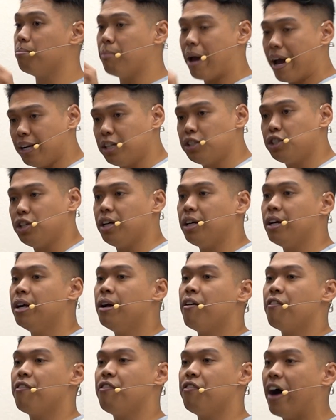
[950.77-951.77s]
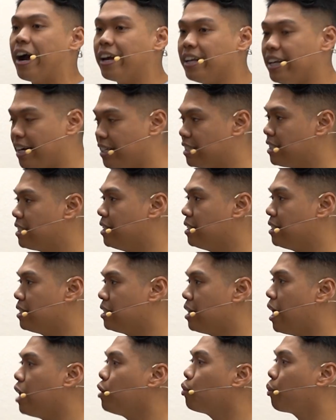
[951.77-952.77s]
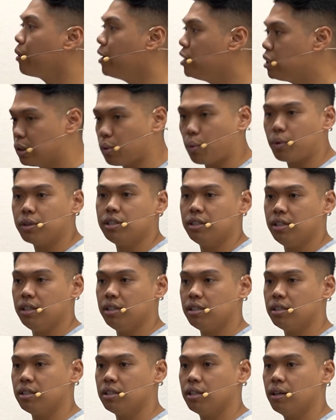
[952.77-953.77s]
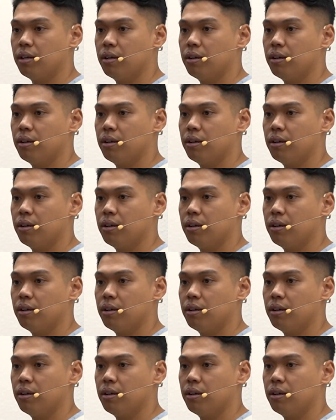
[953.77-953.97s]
managing finances and resources.